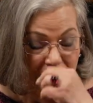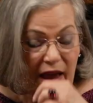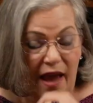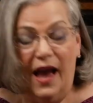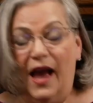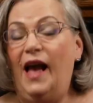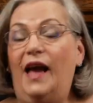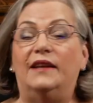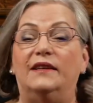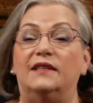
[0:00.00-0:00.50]

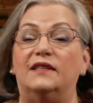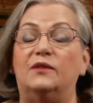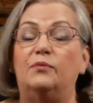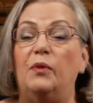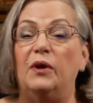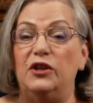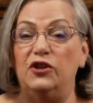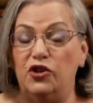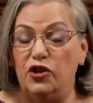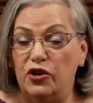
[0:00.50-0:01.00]
and it's
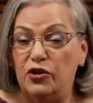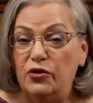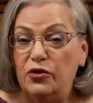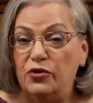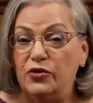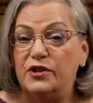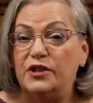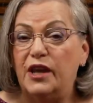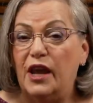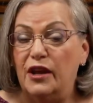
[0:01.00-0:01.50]
been
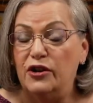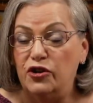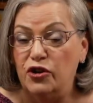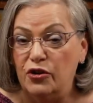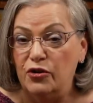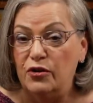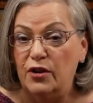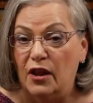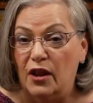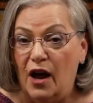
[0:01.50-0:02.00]
used and
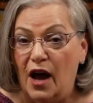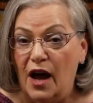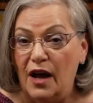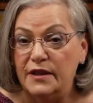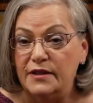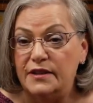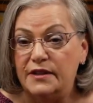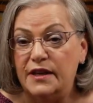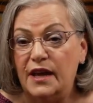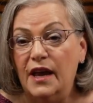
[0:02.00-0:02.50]

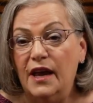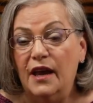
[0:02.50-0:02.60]
utilized.